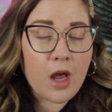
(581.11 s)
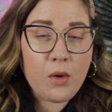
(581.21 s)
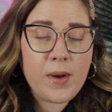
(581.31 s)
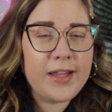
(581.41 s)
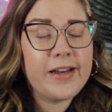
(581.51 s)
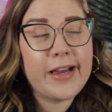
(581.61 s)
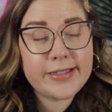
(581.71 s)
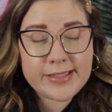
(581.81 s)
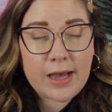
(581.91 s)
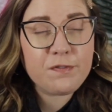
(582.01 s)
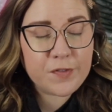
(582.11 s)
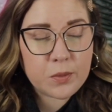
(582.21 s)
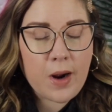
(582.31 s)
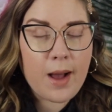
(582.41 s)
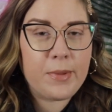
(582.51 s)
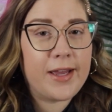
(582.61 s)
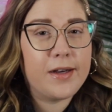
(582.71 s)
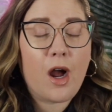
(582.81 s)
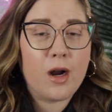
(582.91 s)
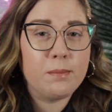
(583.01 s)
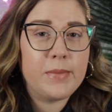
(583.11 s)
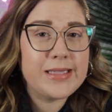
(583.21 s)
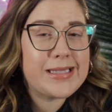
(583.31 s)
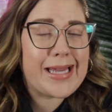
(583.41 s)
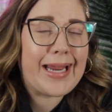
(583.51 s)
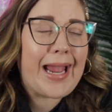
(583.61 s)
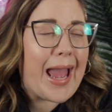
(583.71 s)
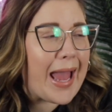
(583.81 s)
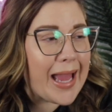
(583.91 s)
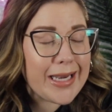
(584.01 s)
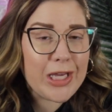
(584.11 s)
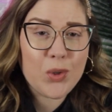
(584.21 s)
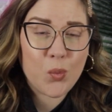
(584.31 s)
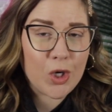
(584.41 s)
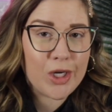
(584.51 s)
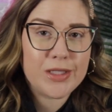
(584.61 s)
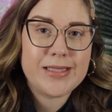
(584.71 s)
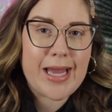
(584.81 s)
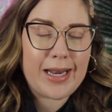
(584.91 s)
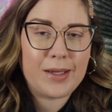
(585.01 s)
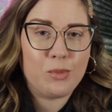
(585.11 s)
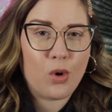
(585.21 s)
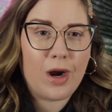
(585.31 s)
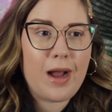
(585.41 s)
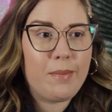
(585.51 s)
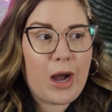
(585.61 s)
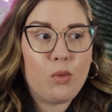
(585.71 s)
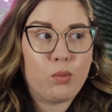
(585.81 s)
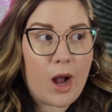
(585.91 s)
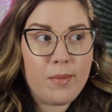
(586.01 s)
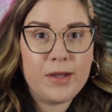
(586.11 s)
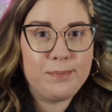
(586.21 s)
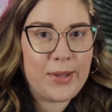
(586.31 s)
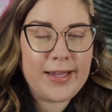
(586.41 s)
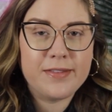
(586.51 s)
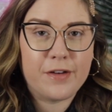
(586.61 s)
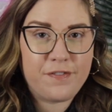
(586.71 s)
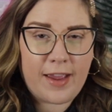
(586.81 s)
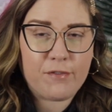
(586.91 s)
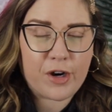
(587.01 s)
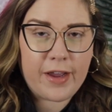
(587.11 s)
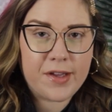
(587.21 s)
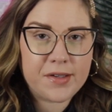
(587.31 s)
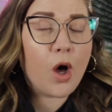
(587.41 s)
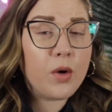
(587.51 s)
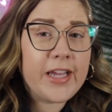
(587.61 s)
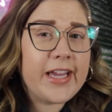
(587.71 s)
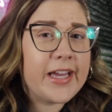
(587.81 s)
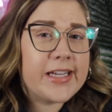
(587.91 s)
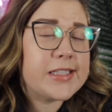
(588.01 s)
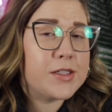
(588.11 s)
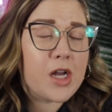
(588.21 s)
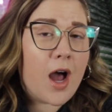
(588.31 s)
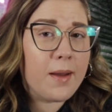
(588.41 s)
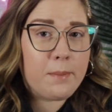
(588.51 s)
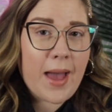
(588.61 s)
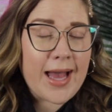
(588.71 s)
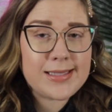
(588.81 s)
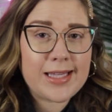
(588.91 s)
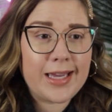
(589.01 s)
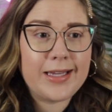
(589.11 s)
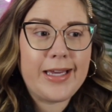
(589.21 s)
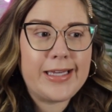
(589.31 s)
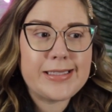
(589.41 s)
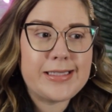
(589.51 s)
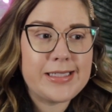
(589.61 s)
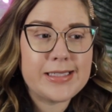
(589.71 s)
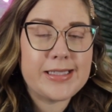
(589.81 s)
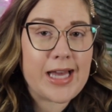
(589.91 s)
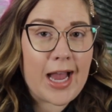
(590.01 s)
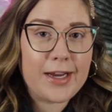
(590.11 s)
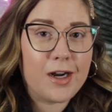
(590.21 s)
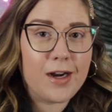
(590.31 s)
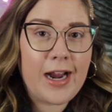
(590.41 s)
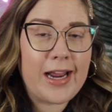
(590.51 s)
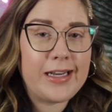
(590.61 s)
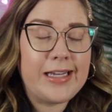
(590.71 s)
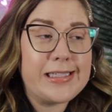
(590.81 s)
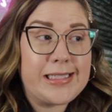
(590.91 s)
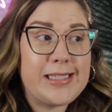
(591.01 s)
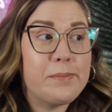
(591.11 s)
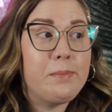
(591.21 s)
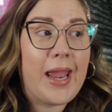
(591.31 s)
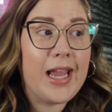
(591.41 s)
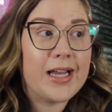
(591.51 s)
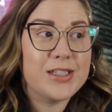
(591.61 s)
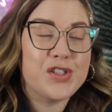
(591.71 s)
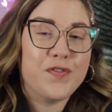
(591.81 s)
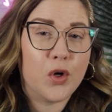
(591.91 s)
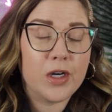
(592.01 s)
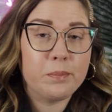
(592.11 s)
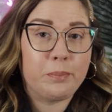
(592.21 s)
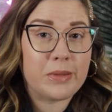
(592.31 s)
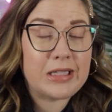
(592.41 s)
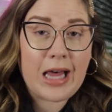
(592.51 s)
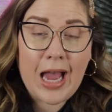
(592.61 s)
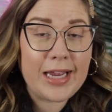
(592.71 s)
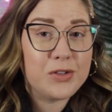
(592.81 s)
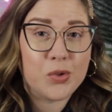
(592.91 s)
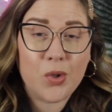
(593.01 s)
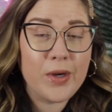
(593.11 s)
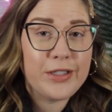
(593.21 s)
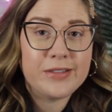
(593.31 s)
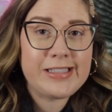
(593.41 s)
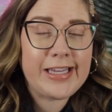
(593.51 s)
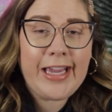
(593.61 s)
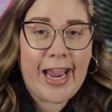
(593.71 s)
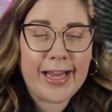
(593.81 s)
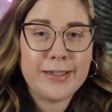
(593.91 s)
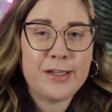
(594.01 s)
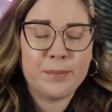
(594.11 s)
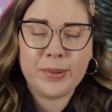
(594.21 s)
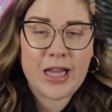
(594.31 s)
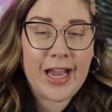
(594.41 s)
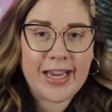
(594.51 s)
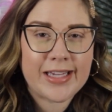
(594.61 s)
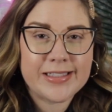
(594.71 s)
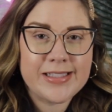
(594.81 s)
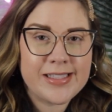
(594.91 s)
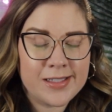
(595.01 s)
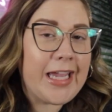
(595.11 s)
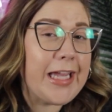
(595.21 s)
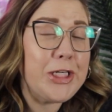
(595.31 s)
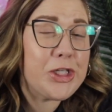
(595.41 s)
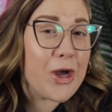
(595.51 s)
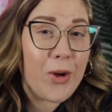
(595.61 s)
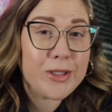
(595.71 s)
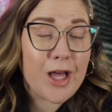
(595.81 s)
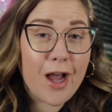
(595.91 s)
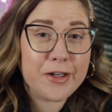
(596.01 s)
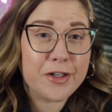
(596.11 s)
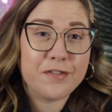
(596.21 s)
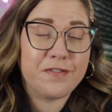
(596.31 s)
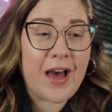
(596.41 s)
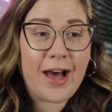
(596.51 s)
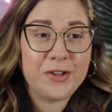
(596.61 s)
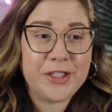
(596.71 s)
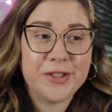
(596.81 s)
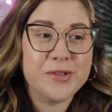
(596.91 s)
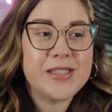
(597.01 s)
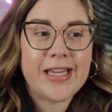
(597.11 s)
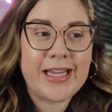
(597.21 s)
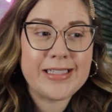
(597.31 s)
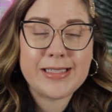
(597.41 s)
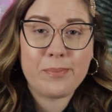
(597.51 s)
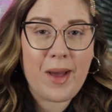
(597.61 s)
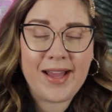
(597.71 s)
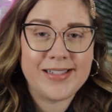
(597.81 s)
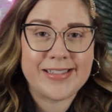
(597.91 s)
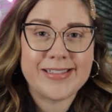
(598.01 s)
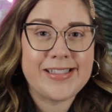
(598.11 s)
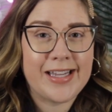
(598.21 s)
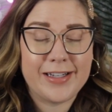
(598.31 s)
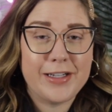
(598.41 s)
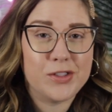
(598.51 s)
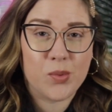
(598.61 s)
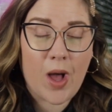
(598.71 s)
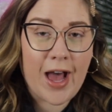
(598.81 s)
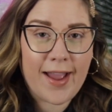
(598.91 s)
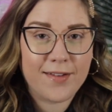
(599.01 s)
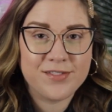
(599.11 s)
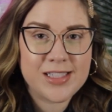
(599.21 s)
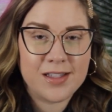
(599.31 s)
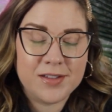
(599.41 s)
No one except for Robin are mincing any words anymore about Robin being the favorite. Kody is not masking his desire and his demands for blind loyalty and compliance. He no longer values independence in his wives.